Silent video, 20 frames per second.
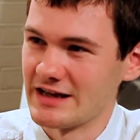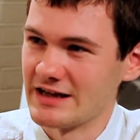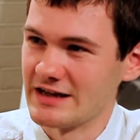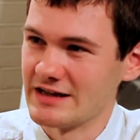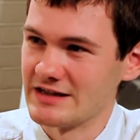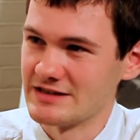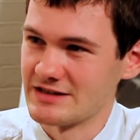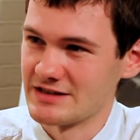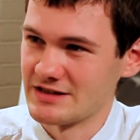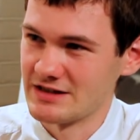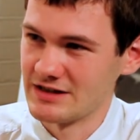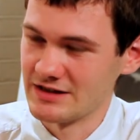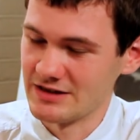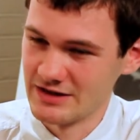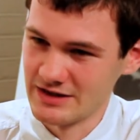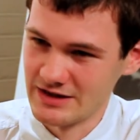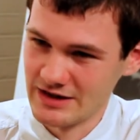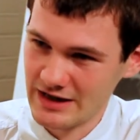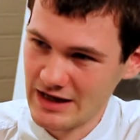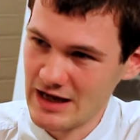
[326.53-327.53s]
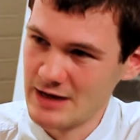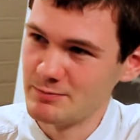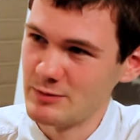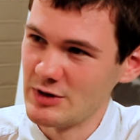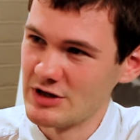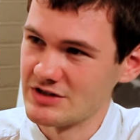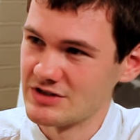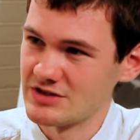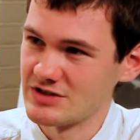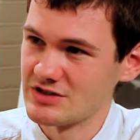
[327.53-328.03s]
is that the
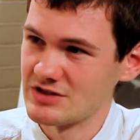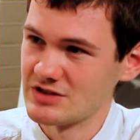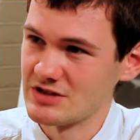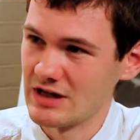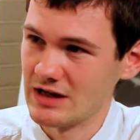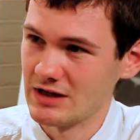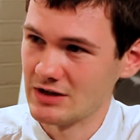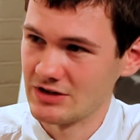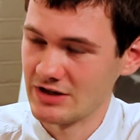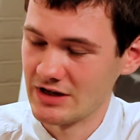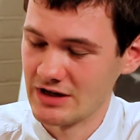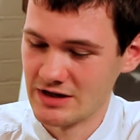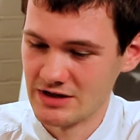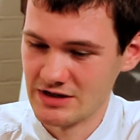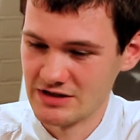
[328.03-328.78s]
campus out here